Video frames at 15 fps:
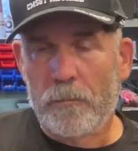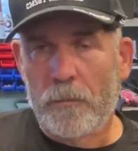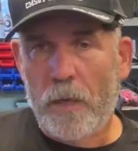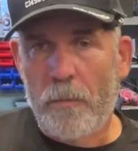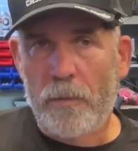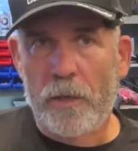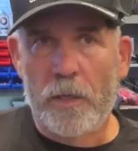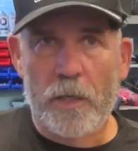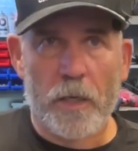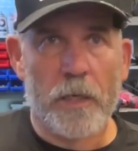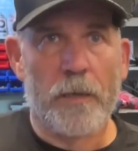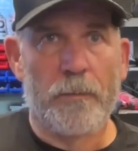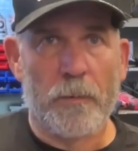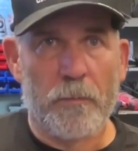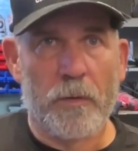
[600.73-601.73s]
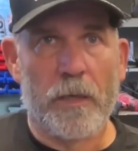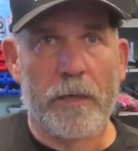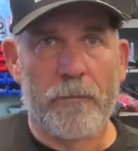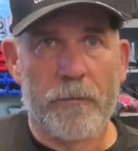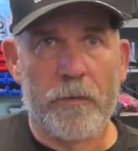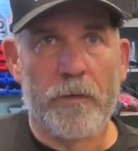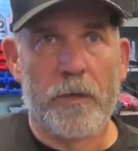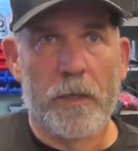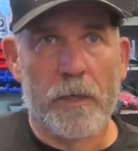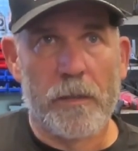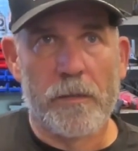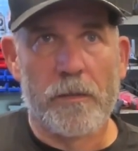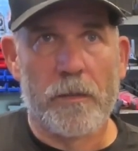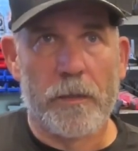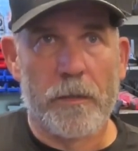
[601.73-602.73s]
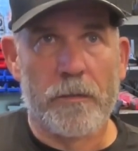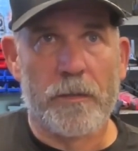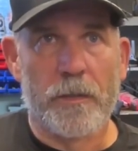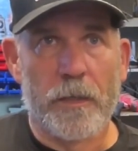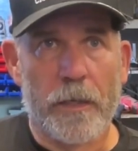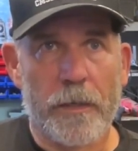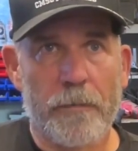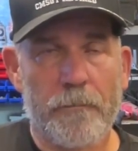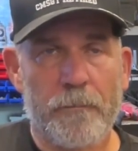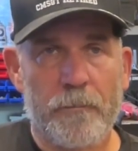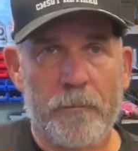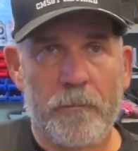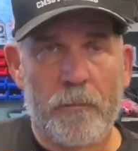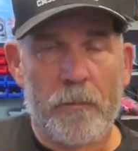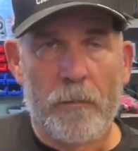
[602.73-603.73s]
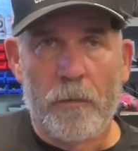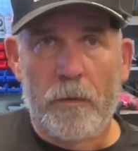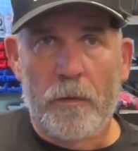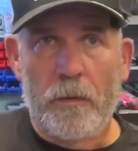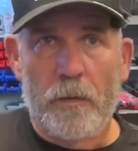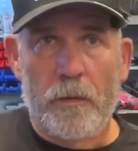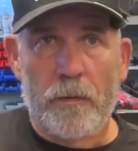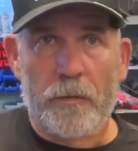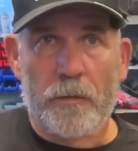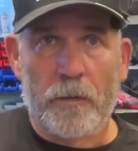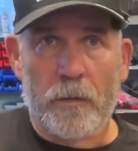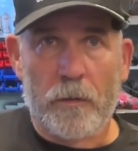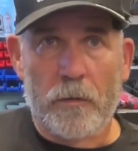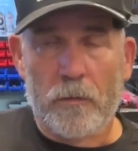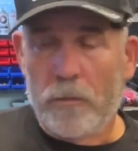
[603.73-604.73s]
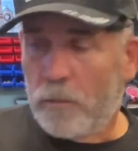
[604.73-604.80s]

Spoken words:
I'm going to cut up a plank for you guys later tonight. So